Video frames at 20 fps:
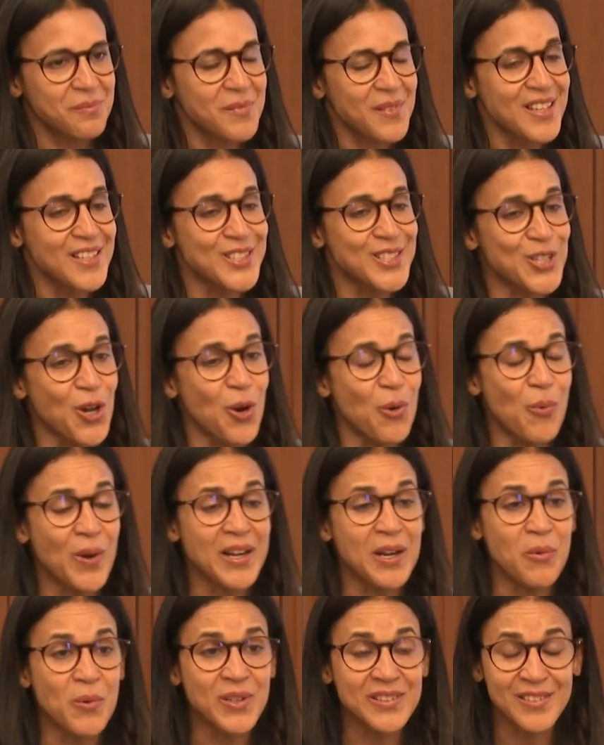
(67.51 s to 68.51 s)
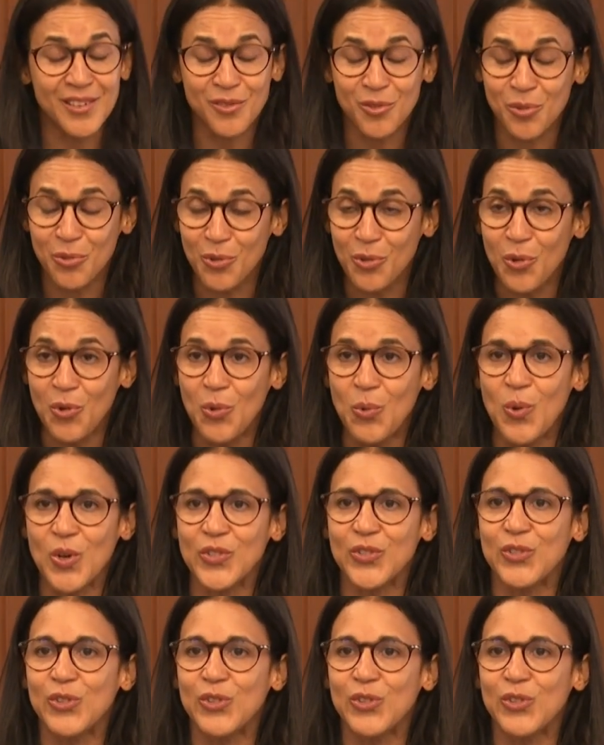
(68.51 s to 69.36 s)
So what I wanted to do was